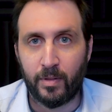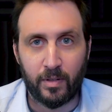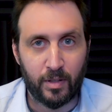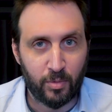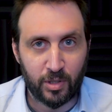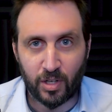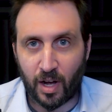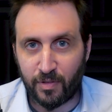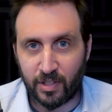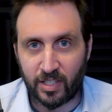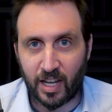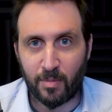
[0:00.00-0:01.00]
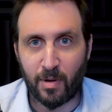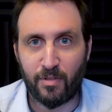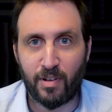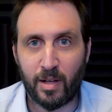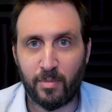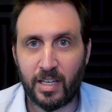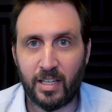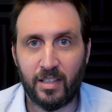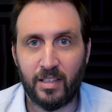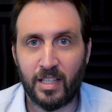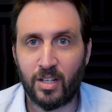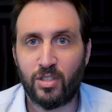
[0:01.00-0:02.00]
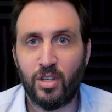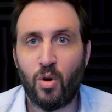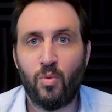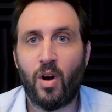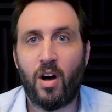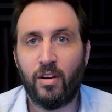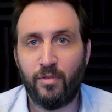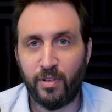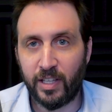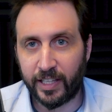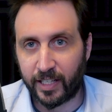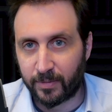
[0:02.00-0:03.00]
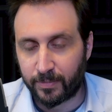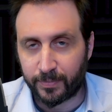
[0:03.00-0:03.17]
it was often said in my family, there's no wrong feeling.